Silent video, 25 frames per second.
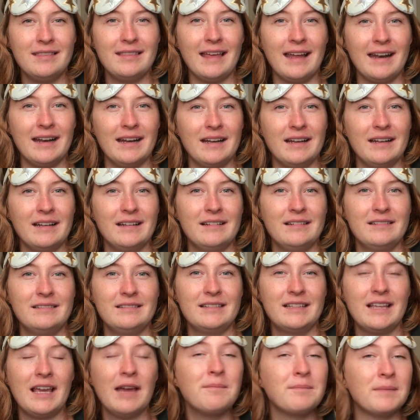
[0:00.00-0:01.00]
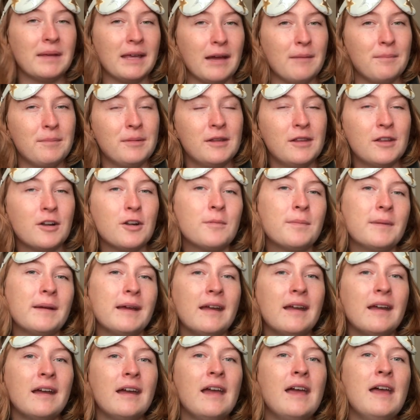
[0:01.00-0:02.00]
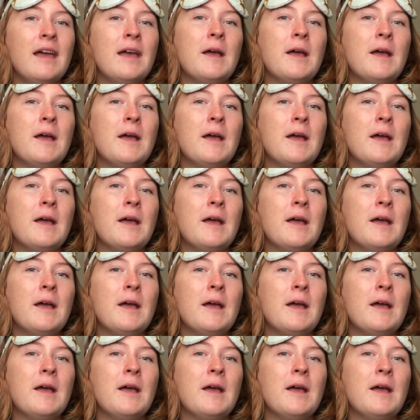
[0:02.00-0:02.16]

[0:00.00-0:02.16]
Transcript: that it kept me up a little bit,